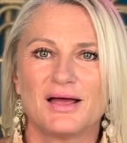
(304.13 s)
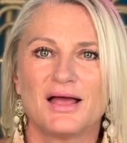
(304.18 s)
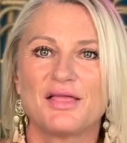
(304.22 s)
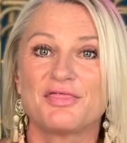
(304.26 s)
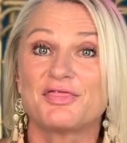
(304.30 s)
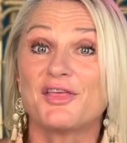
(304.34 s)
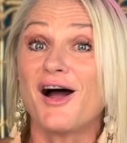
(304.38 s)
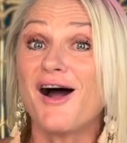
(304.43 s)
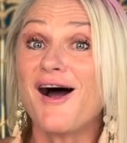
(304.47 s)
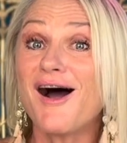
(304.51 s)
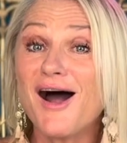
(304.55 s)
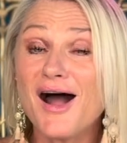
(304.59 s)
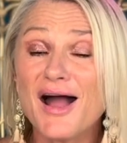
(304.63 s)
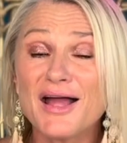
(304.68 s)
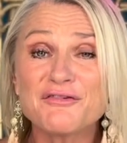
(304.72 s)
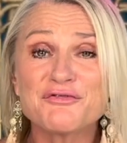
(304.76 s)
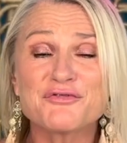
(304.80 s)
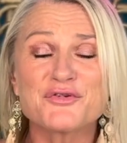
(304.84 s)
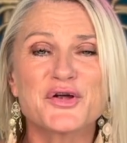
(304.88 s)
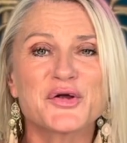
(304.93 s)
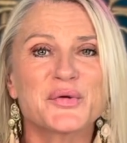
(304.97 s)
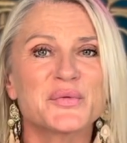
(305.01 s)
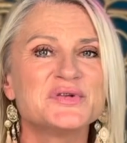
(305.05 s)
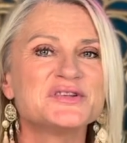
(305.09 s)
The high
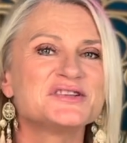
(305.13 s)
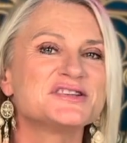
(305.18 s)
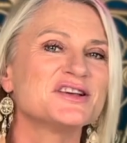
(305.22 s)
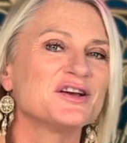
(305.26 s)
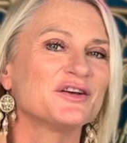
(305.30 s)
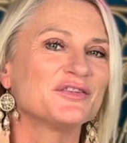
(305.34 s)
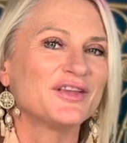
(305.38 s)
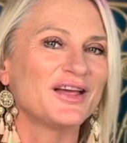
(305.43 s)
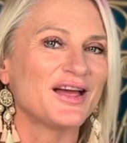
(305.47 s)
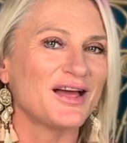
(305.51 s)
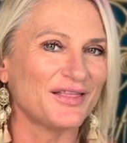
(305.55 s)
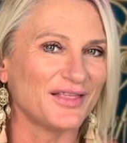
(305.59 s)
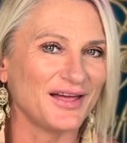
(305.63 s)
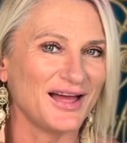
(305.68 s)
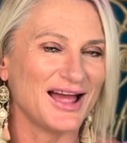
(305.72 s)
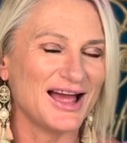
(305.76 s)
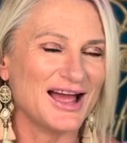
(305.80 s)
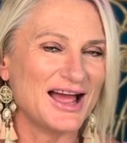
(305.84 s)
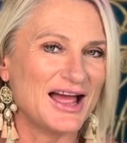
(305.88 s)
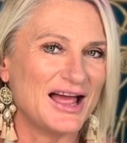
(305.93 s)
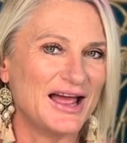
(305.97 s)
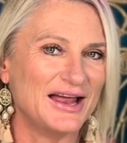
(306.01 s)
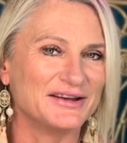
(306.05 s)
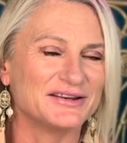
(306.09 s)
frequency, on the other
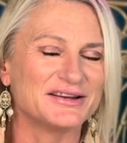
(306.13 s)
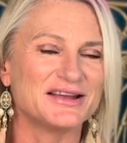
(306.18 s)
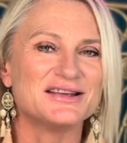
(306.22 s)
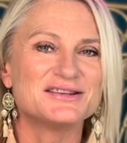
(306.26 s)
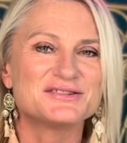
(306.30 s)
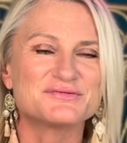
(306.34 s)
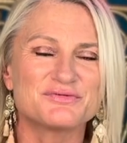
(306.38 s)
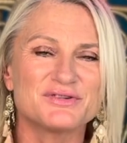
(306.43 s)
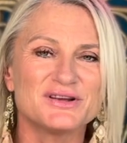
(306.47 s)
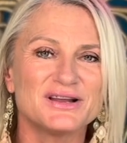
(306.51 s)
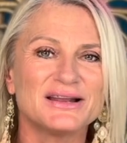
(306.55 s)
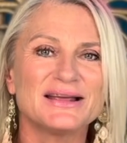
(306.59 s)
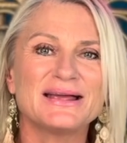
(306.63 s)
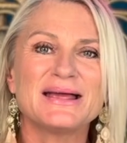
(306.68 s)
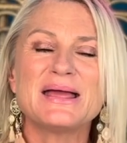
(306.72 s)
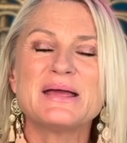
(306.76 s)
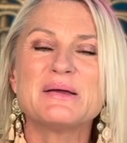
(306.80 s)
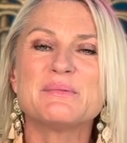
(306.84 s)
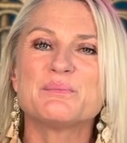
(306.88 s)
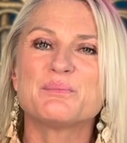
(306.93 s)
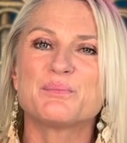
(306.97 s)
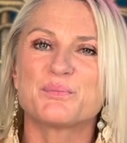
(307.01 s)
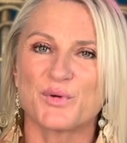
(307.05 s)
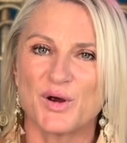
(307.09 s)
hand, is really
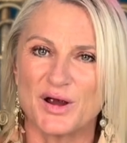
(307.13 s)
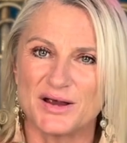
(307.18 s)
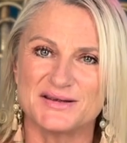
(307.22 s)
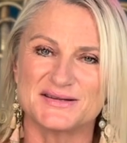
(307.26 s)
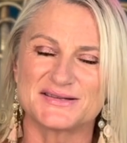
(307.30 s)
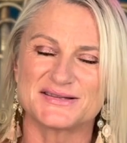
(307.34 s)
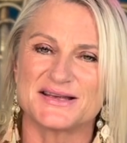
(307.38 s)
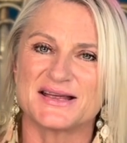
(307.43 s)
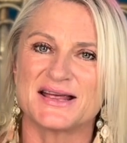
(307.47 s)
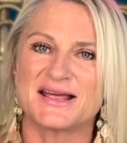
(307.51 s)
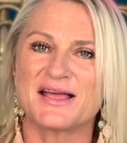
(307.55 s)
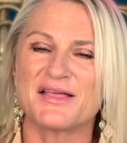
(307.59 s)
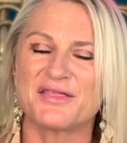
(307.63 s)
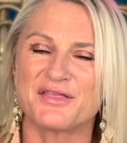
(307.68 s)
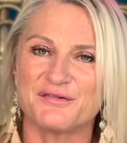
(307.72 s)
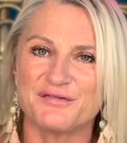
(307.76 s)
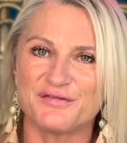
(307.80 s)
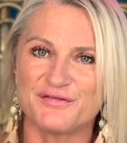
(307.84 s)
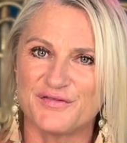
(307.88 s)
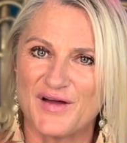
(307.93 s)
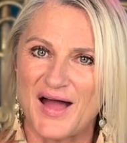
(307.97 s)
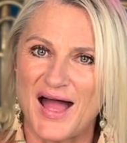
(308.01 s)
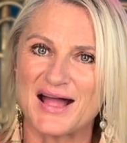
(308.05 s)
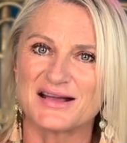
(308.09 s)
embracing the
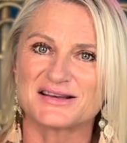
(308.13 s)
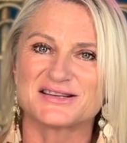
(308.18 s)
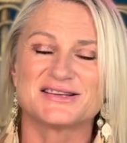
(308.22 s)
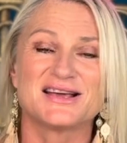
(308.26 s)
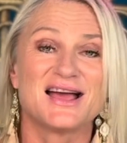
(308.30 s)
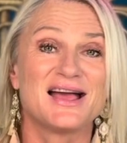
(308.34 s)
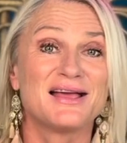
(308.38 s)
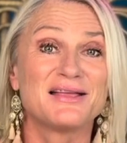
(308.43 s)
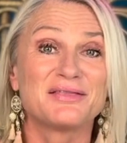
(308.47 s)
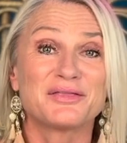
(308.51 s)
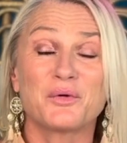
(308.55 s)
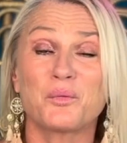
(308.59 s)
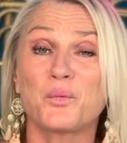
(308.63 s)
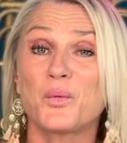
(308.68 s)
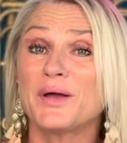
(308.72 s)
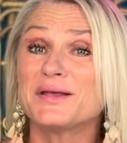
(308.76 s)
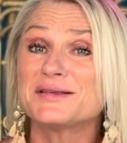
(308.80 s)
fact that we're